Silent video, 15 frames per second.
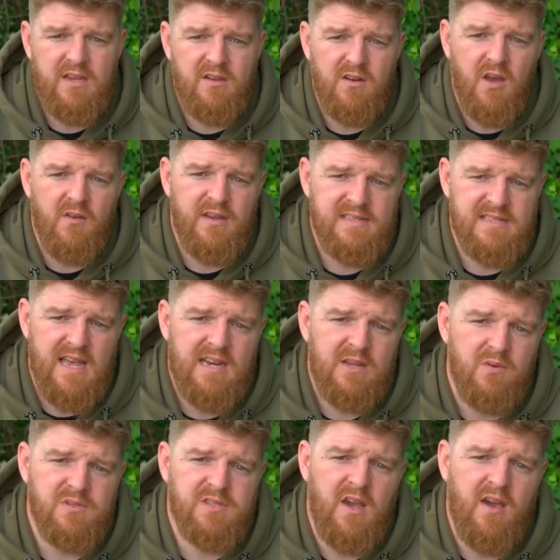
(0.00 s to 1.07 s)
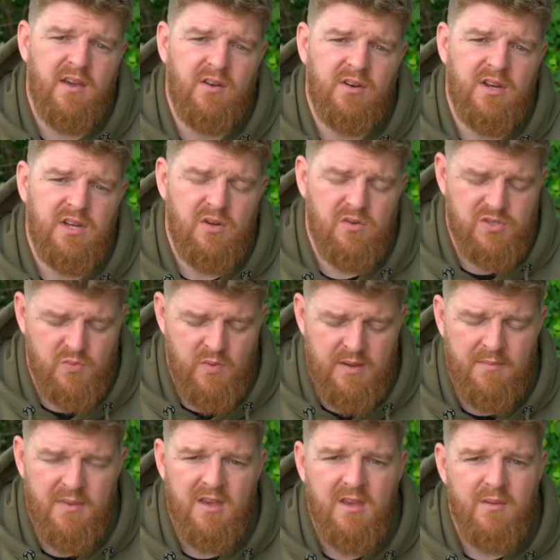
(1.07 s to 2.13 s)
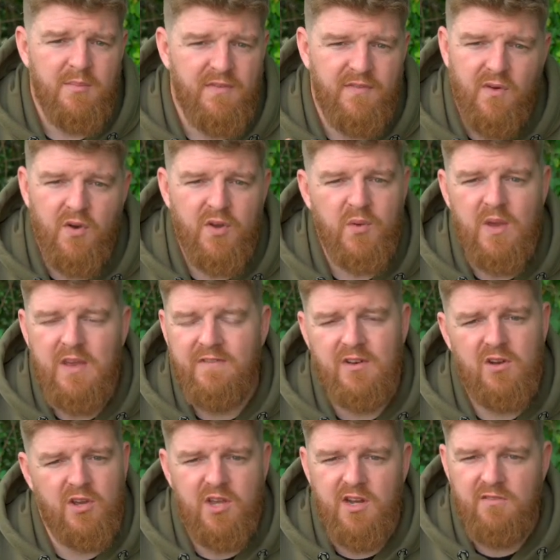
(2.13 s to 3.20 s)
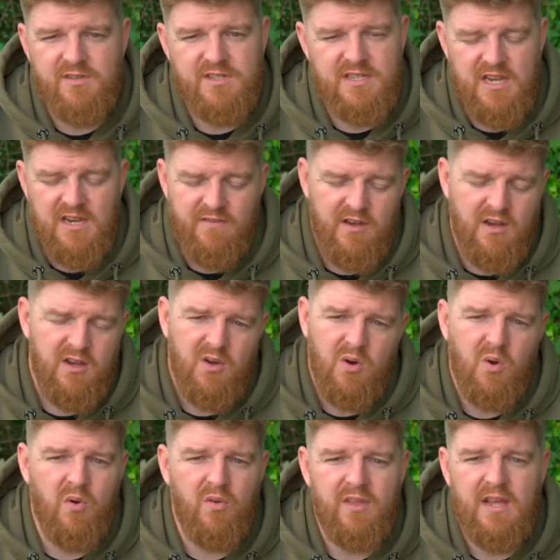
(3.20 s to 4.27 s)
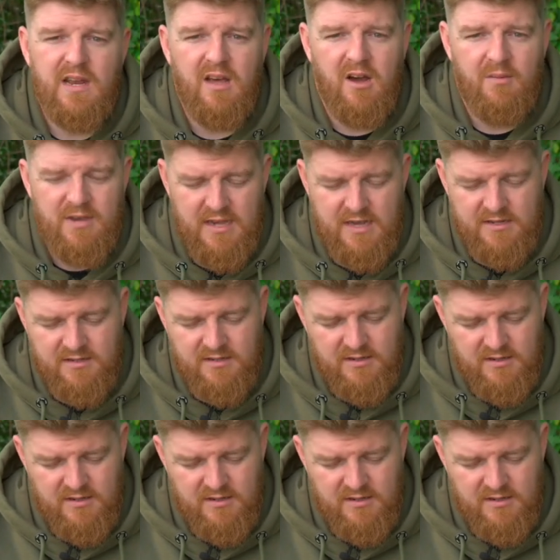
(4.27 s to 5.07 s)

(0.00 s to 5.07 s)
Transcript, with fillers: you know exactly what's going on in your swim before you even look at the receiver or the alarm head.